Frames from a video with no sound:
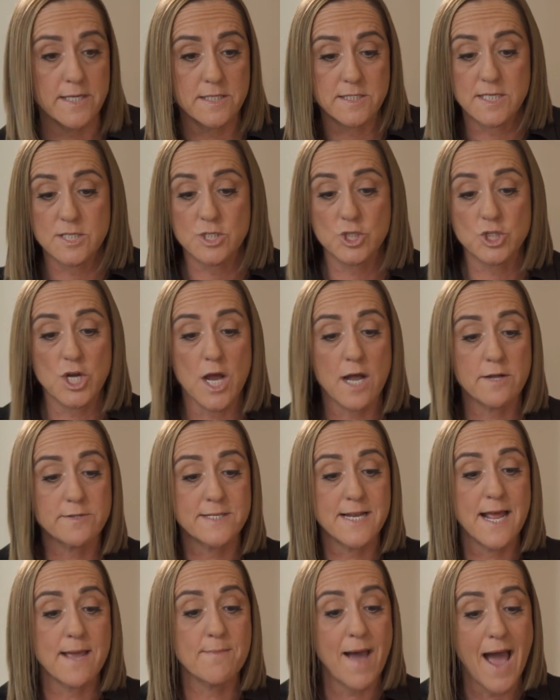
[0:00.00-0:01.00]
It says child's
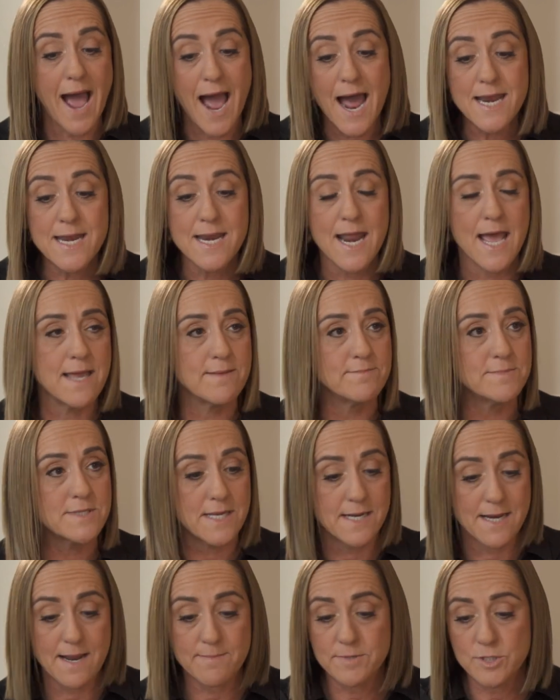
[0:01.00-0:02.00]
name unnamed,
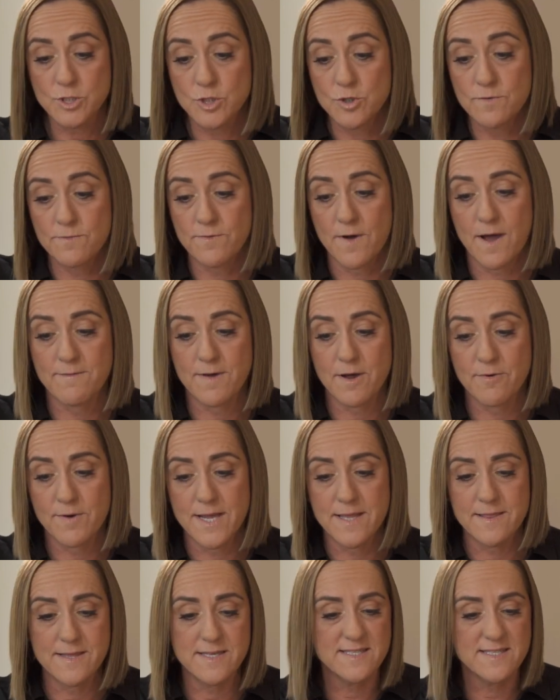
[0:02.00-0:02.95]
number 2508.